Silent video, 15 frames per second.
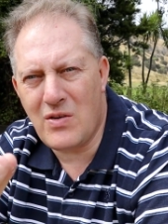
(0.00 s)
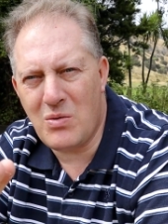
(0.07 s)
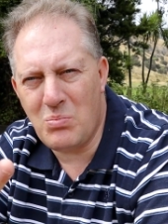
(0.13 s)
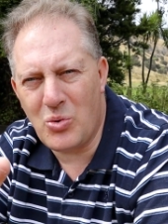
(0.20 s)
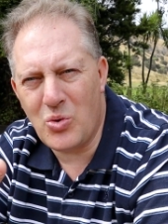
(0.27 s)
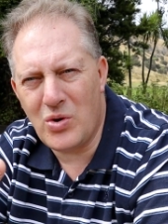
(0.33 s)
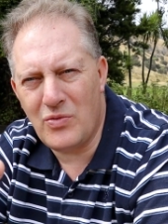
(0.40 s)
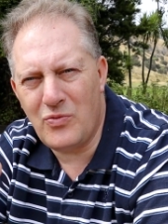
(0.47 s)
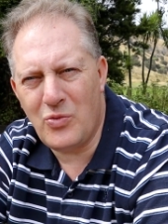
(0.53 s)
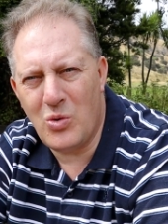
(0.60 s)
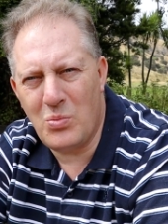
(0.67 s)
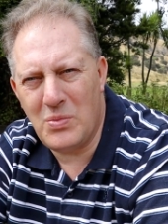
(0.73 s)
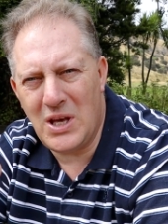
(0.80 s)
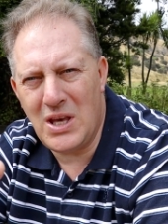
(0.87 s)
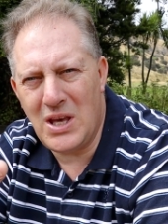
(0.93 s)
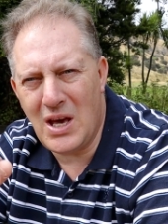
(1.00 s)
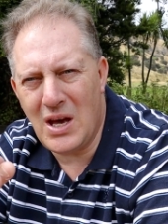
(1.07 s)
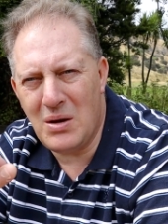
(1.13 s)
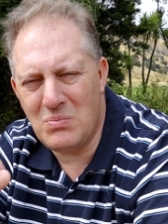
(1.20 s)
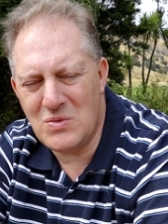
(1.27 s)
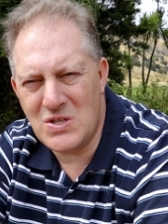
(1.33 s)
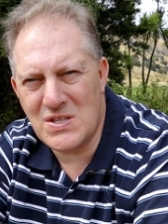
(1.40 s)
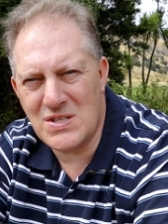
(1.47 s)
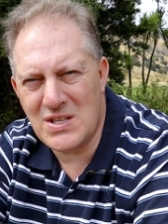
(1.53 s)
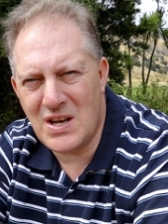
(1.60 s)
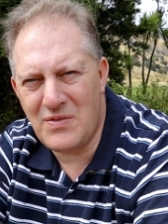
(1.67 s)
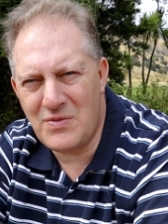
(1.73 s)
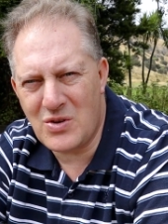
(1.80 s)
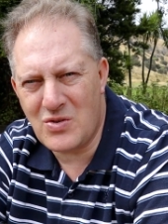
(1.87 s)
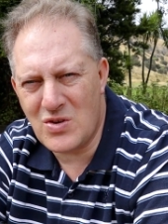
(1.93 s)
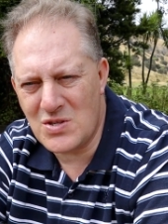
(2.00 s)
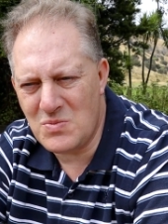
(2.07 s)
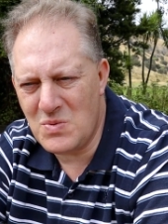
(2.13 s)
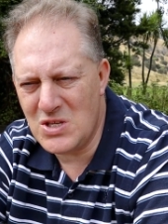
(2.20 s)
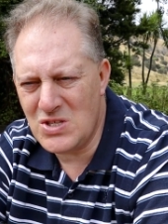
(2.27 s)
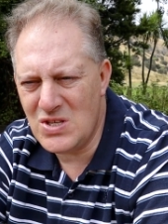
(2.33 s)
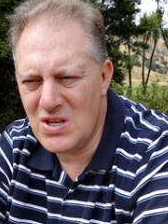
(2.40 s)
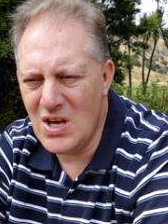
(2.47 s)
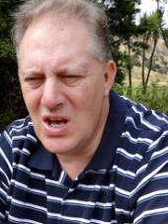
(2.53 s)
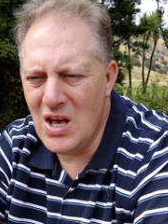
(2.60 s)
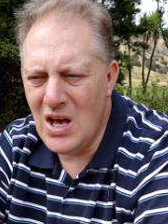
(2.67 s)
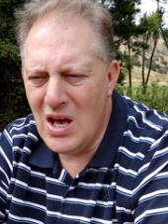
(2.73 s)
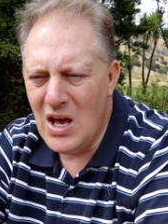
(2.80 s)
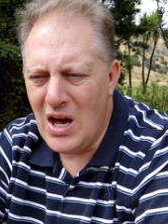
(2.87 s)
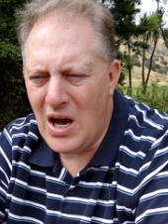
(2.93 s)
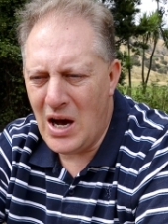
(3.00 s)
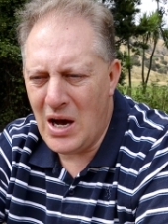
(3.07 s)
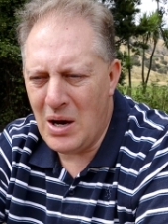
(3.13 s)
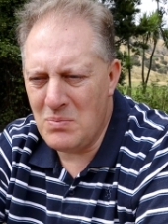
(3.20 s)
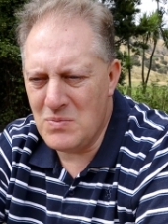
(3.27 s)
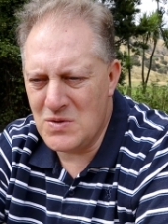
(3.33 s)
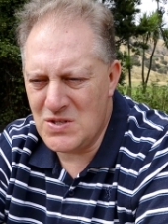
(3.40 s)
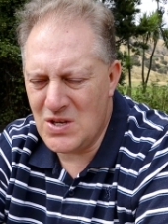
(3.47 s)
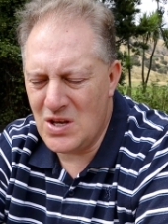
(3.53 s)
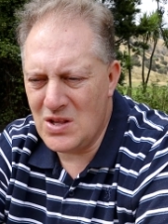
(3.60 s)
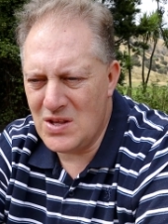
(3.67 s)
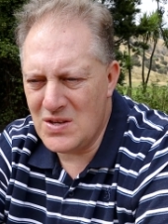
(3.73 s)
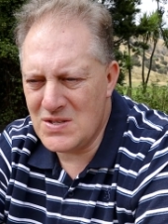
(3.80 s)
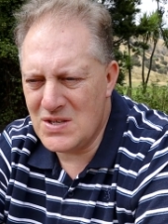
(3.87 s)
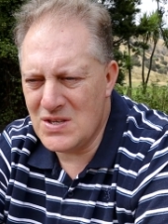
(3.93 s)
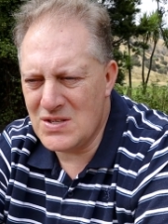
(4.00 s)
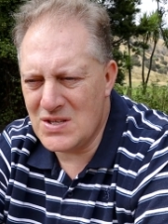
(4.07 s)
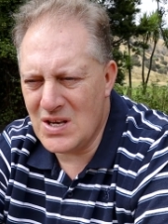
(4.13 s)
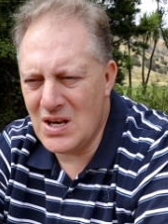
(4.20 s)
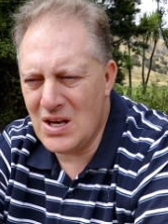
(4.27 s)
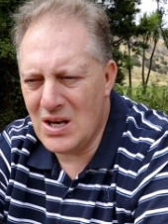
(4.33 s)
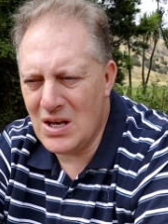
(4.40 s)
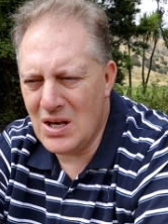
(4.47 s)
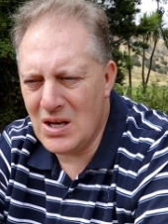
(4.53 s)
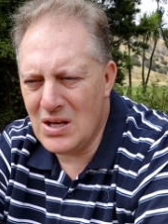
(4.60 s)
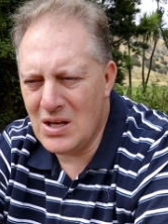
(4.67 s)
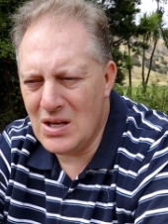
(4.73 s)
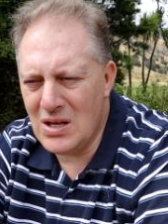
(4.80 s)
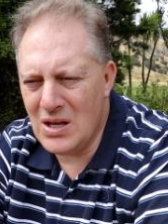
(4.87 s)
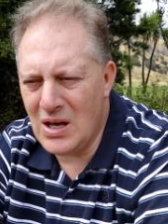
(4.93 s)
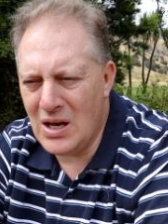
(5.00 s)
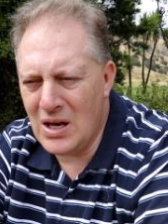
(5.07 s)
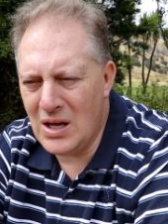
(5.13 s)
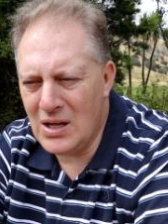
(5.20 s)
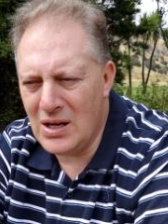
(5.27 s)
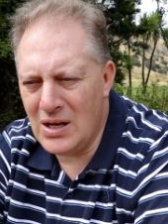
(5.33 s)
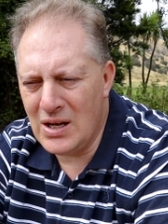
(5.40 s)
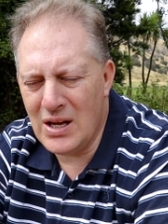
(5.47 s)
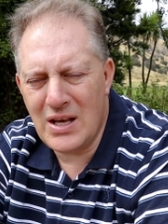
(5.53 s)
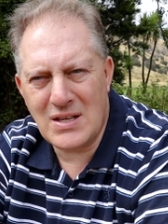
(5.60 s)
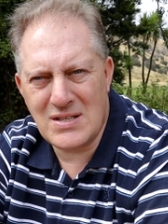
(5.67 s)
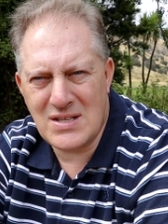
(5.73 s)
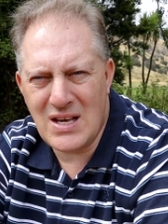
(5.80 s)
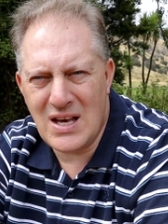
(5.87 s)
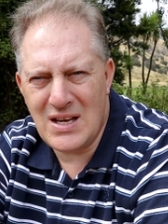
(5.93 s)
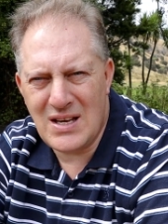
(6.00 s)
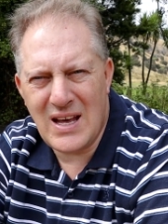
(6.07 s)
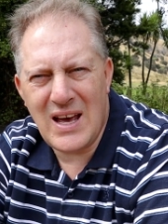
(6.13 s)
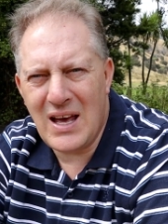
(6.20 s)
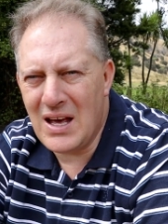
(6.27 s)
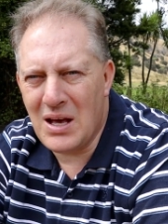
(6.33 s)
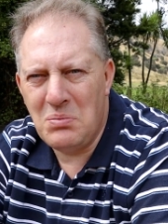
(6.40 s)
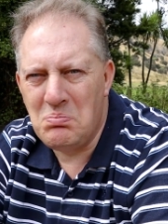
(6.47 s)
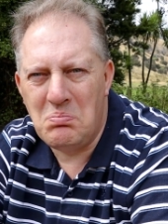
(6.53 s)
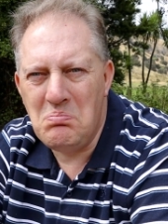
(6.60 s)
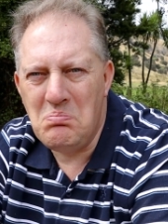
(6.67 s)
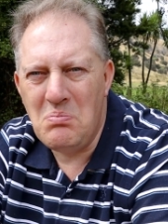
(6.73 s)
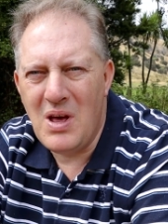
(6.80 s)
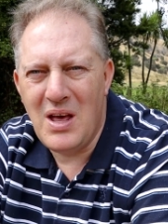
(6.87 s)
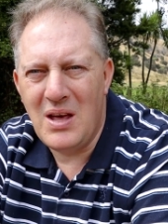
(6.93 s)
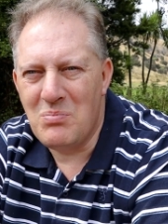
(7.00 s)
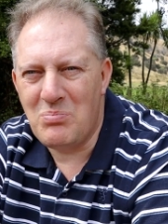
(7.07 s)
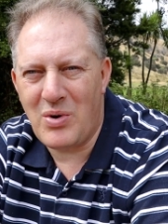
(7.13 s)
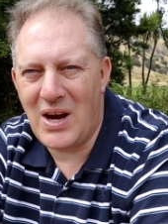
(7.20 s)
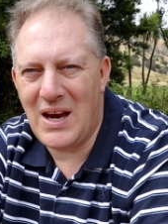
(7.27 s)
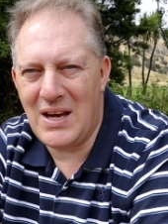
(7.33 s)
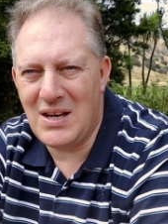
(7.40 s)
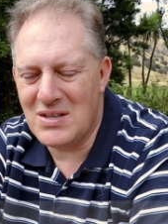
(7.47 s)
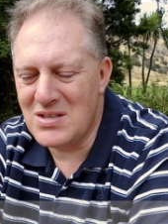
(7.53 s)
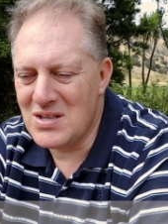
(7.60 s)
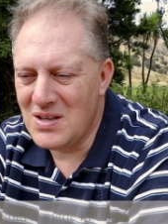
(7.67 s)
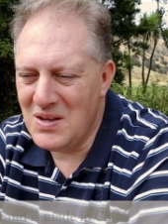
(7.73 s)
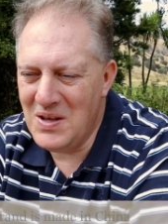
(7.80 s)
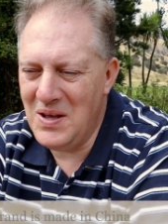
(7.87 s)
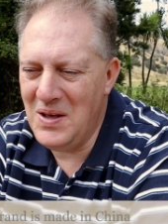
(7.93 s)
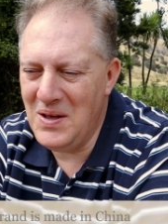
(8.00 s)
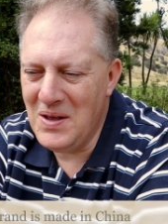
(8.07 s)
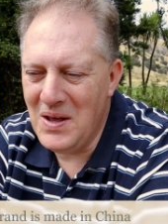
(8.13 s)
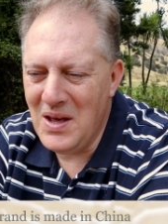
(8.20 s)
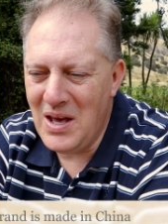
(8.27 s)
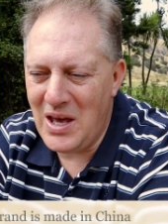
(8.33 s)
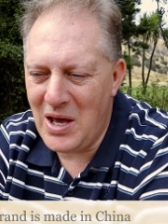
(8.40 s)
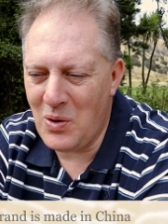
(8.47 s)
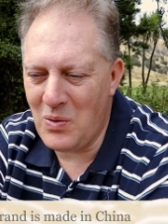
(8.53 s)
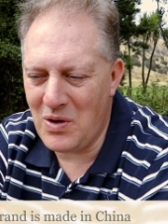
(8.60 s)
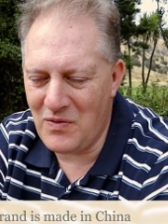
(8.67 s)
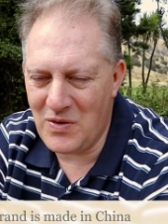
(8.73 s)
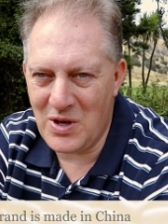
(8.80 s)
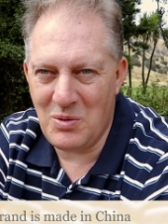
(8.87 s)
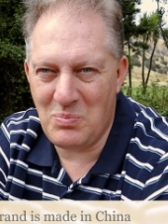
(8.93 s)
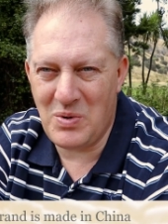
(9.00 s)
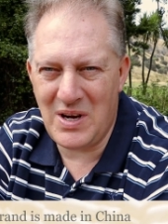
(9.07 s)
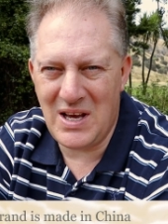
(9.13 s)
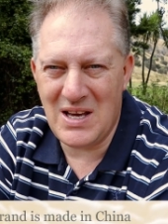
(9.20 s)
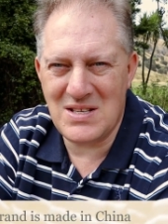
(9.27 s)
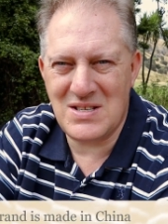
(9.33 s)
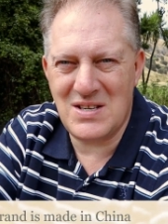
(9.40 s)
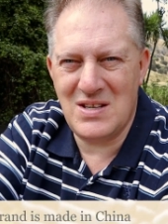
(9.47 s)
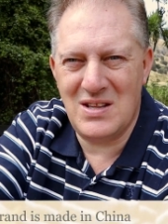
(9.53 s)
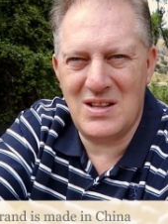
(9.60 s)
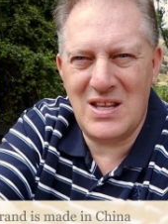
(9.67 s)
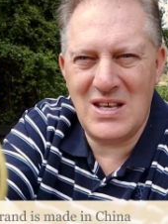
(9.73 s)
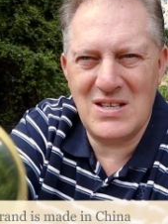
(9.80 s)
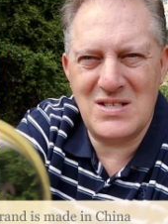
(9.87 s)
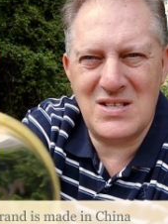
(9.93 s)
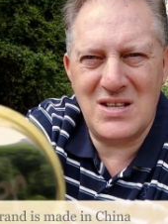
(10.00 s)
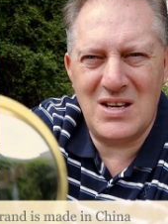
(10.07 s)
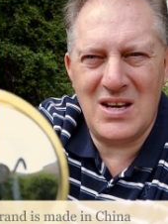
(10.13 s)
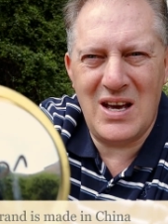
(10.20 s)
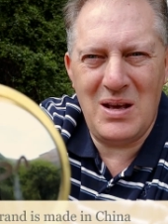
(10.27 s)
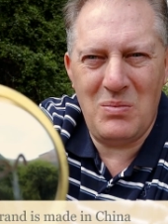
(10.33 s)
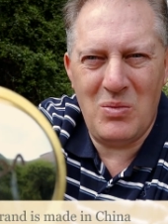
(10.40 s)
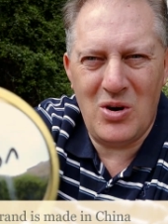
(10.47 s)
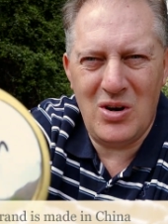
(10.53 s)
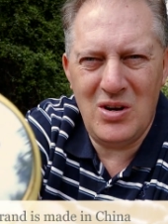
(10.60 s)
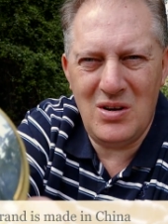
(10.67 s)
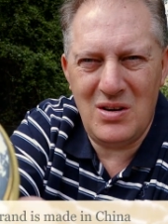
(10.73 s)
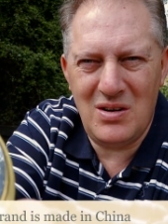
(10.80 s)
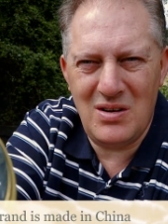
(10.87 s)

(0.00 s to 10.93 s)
bought it for me just after Christmas. So this is a Lixada brand, however you pronounce it, there's the name on it.